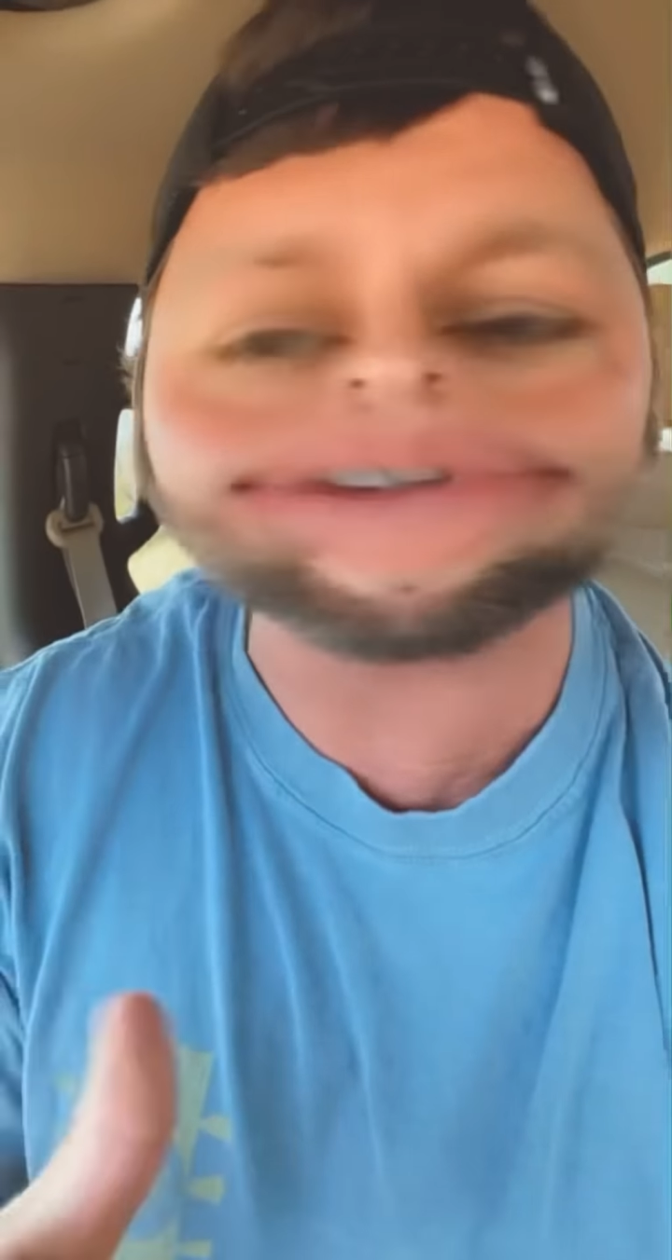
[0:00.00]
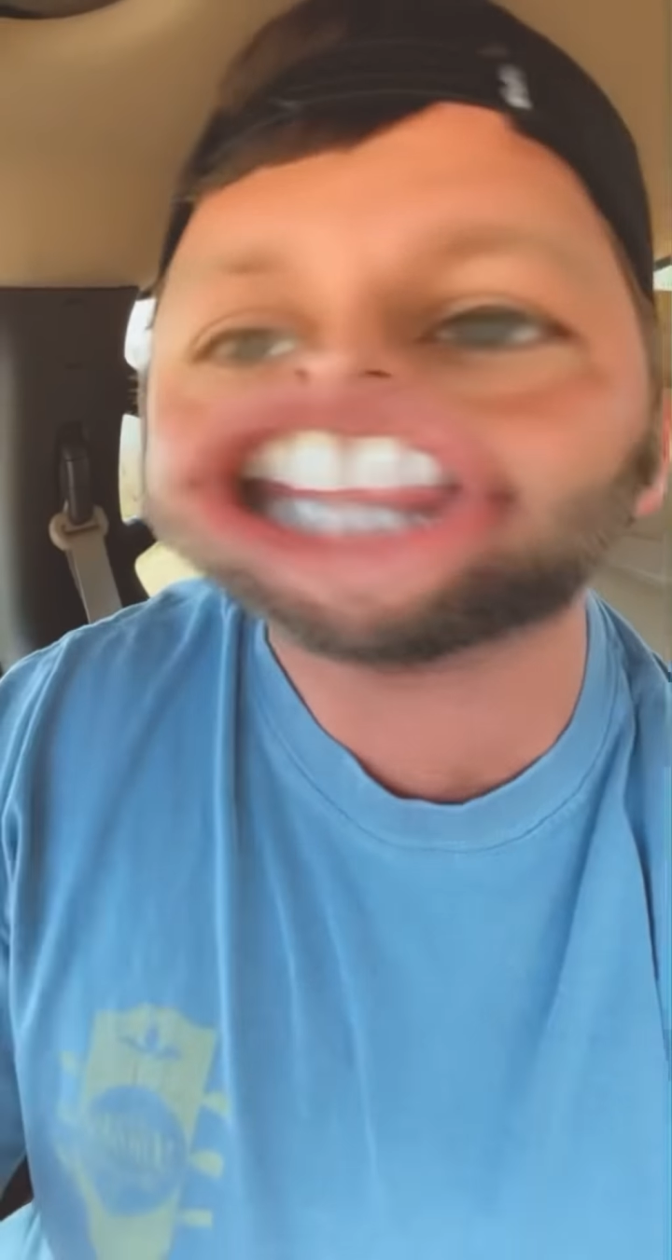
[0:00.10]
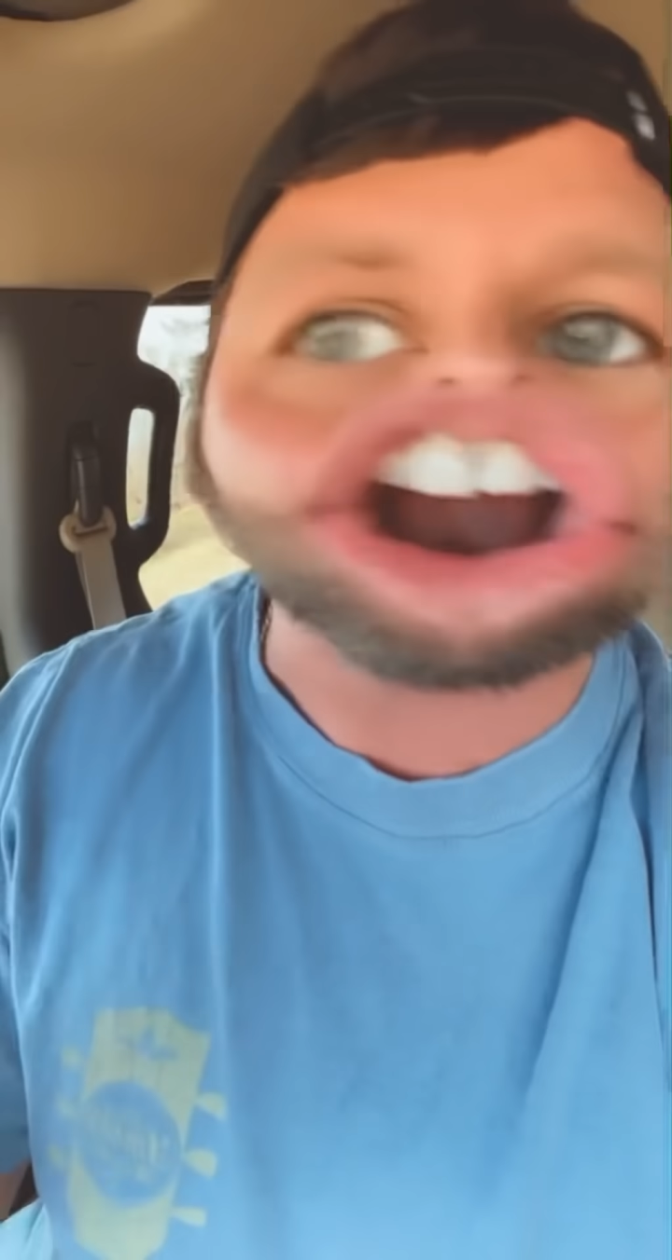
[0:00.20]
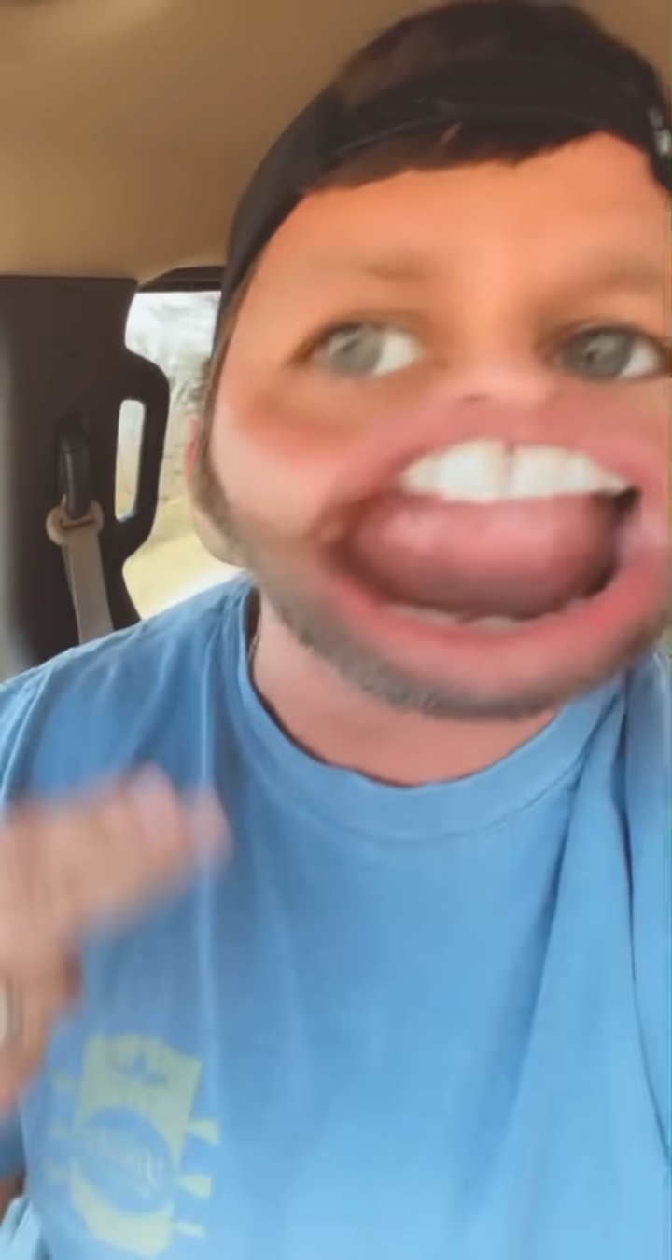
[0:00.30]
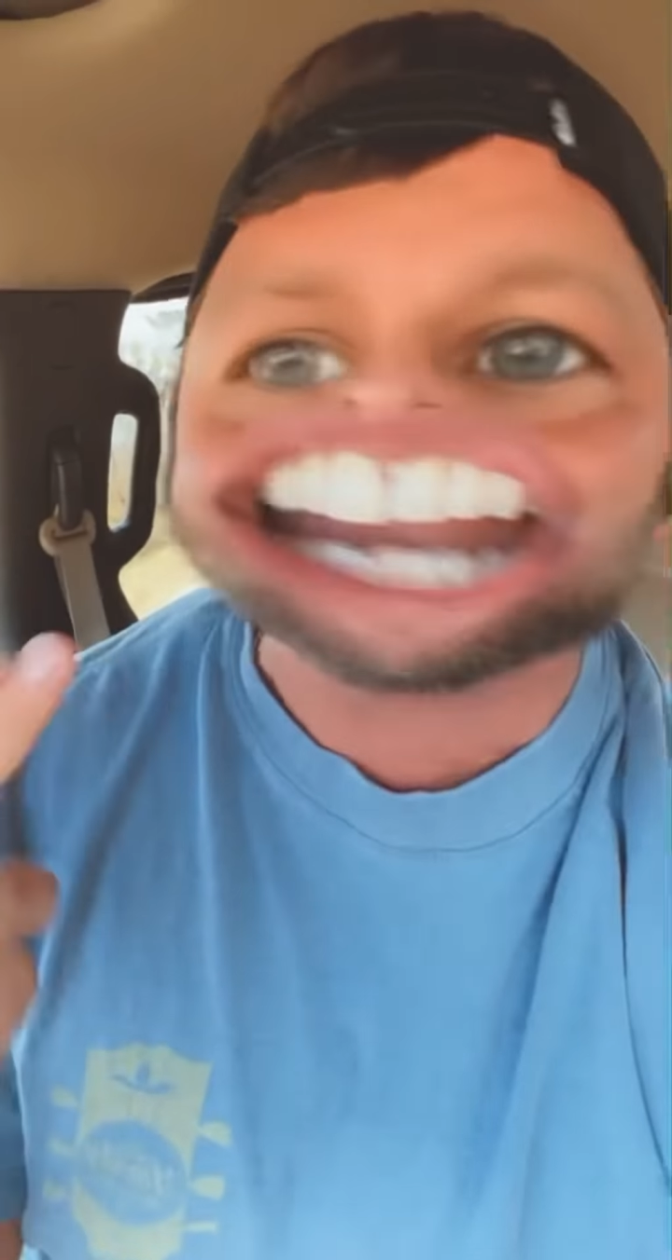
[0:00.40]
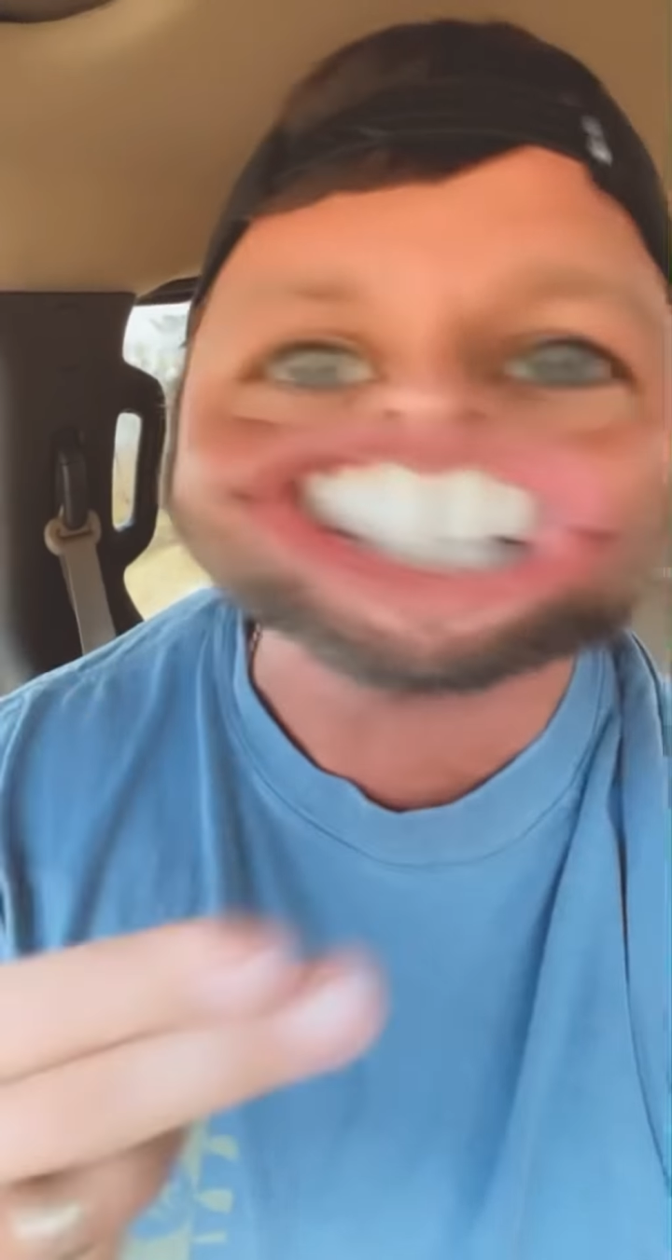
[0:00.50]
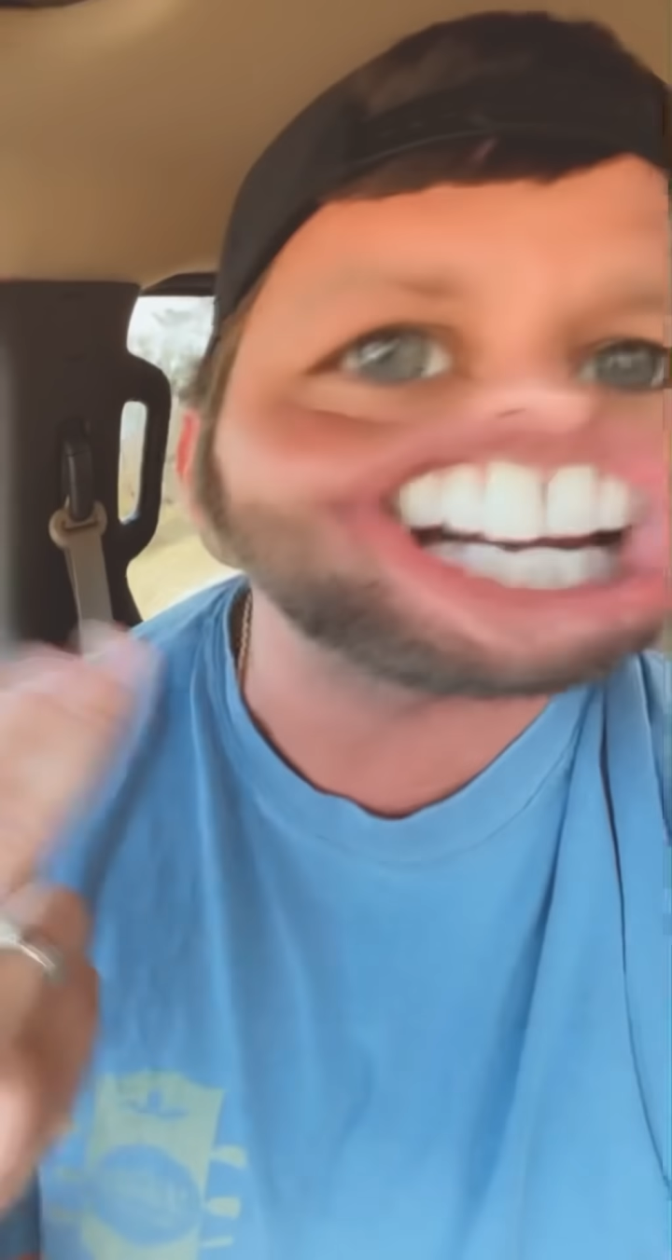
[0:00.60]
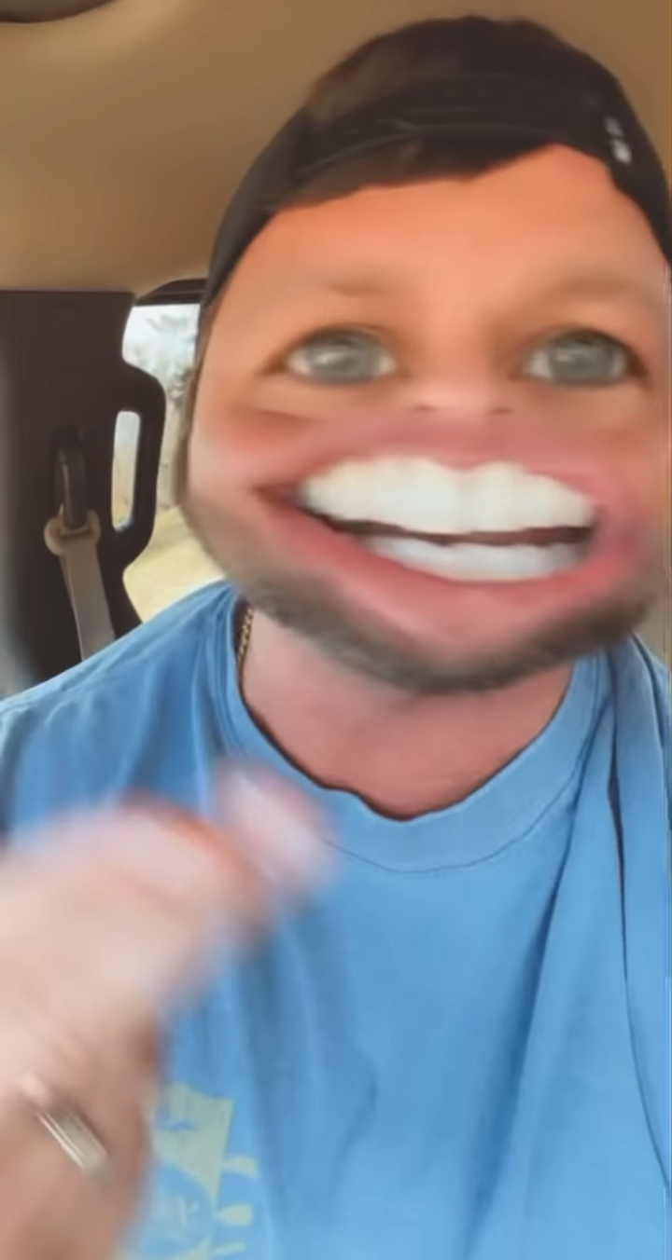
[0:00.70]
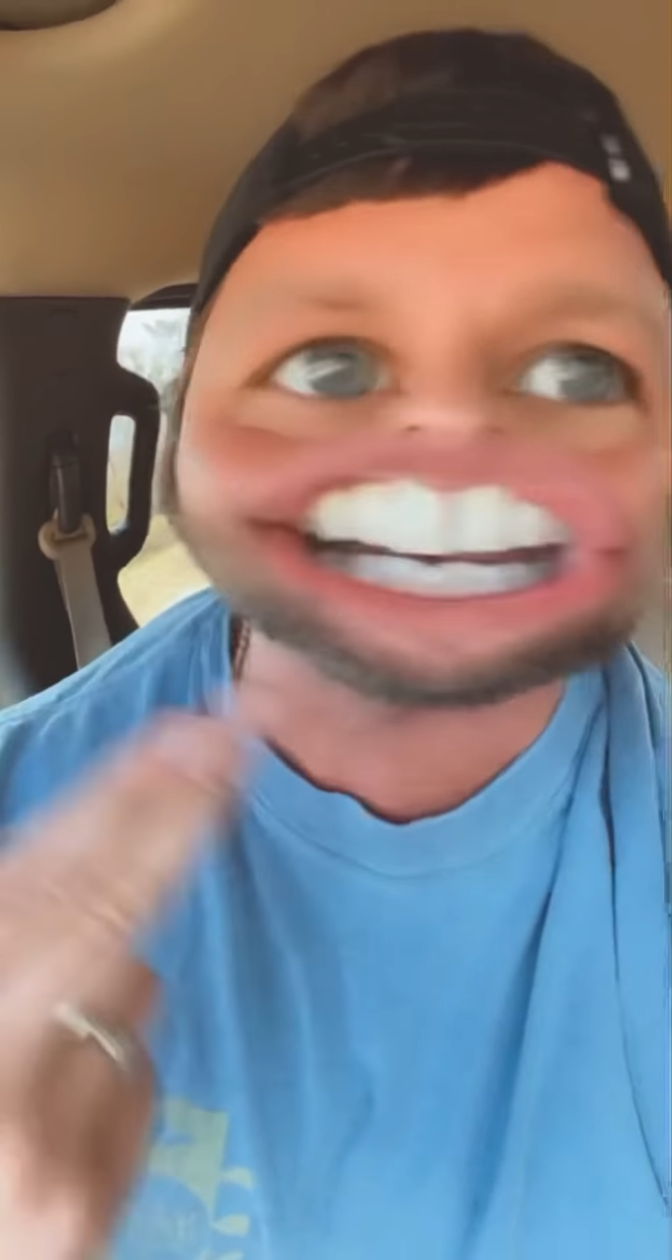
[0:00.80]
There ain't shit